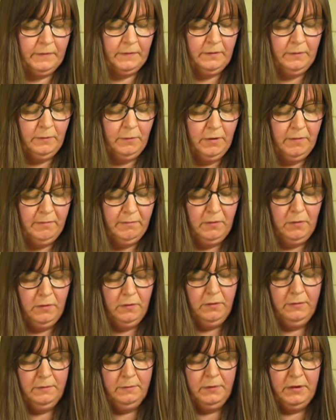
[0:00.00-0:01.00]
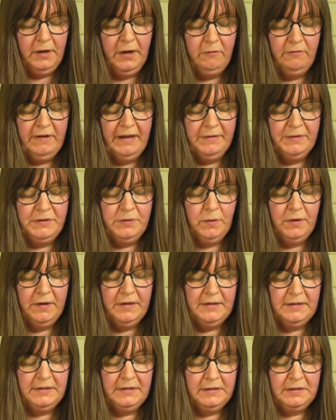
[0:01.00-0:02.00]
Do one more. We'll go around
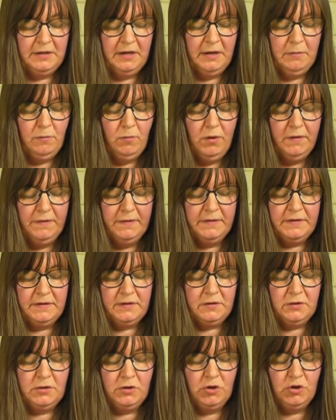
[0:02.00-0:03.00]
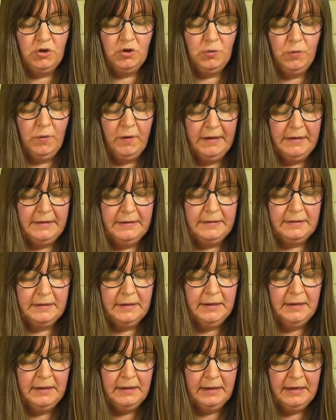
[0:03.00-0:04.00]
twice this time. Once, twice.
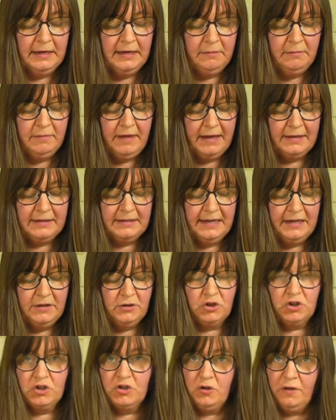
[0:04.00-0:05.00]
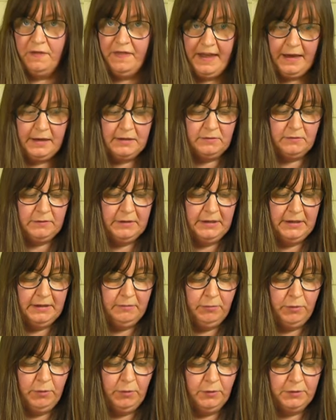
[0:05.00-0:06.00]
Keep that tension on. That's really
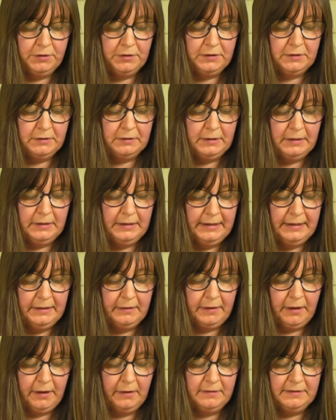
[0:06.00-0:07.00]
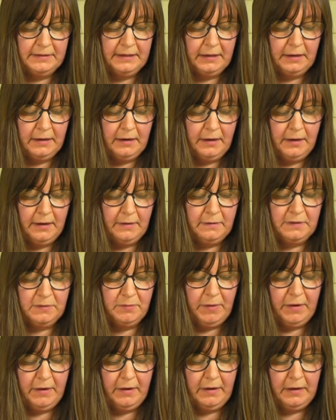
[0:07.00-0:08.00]
important. Needle goes in close
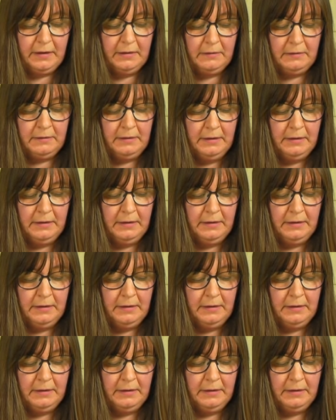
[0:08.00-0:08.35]
by.